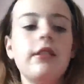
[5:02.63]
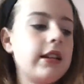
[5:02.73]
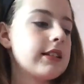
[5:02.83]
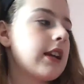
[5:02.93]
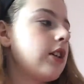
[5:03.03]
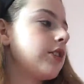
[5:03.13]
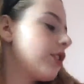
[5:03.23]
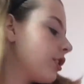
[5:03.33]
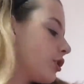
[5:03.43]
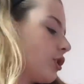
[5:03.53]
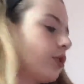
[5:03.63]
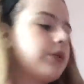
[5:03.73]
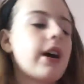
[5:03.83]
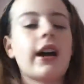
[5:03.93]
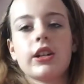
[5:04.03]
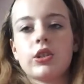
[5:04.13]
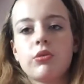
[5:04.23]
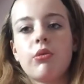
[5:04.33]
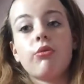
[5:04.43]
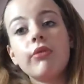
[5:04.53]
let's get on to the
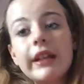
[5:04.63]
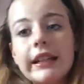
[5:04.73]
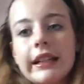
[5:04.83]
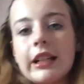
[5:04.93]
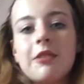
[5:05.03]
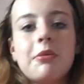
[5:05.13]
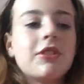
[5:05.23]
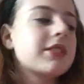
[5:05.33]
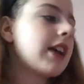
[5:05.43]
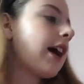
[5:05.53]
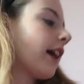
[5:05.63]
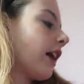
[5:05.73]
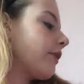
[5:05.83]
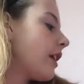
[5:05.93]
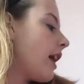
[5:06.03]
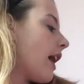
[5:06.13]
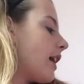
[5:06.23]
actual reading books that I have.